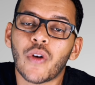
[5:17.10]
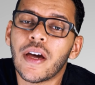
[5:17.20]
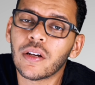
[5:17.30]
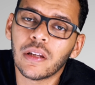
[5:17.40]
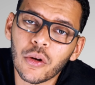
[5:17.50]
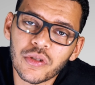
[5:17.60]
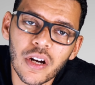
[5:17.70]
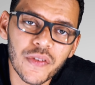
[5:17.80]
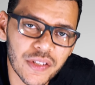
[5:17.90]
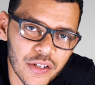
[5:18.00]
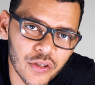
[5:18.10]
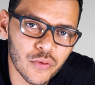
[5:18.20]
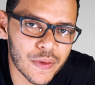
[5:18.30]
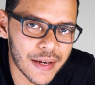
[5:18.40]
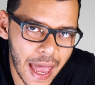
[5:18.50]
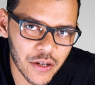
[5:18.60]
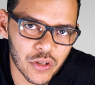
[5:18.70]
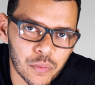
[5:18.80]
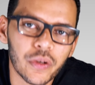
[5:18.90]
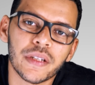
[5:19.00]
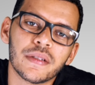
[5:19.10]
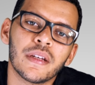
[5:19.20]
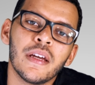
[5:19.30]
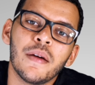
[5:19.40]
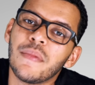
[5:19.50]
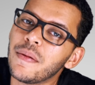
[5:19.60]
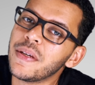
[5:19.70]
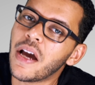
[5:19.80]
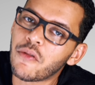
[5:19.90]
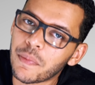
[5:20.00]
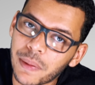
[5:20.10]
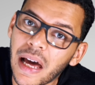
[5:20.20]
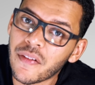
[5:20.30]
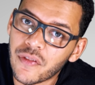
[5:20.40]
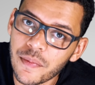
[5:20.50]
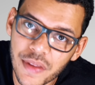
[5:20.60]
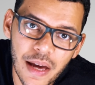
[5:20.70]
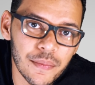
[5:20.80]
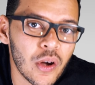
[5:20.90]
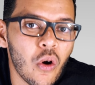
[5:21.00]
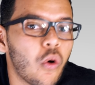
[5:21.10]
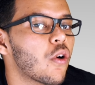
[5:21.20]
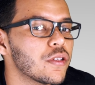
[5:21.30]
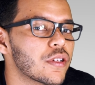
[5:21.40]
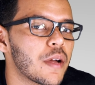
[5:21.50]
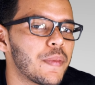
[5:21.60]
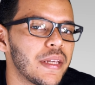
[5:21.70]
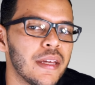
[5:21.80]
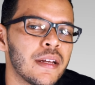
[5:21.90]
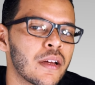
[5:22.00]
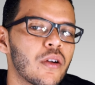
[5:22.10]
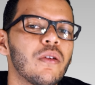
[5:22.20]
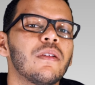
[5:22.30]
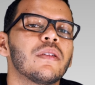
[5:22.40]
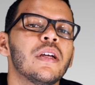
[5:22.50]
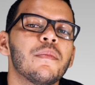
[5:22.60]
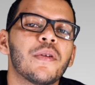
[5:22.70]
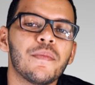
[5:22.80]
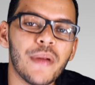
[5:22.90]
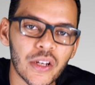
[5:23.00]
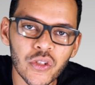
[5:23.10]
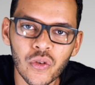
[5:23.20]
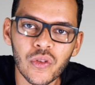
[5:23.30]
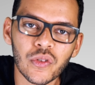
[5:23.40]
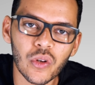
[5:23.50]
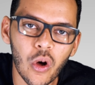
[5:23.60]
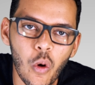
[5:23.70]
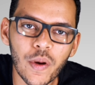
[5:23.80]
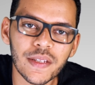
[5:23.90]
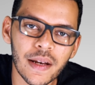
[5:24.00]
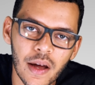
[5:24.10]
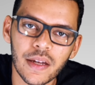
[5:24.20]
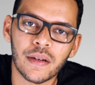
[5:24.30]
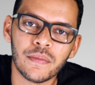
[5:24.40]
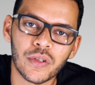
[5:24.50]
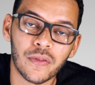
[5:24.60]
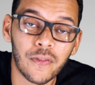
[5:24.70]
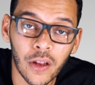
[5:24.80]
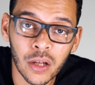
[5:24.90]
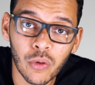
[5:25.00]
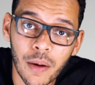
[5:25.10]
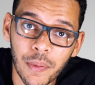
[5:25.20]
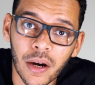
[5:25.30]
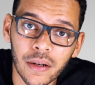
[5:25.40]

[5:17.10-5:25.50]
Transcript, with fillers: Try to close conversations with an action point, maybe a reply from them or your company hitting a goal, but make sure there's always an item to follow up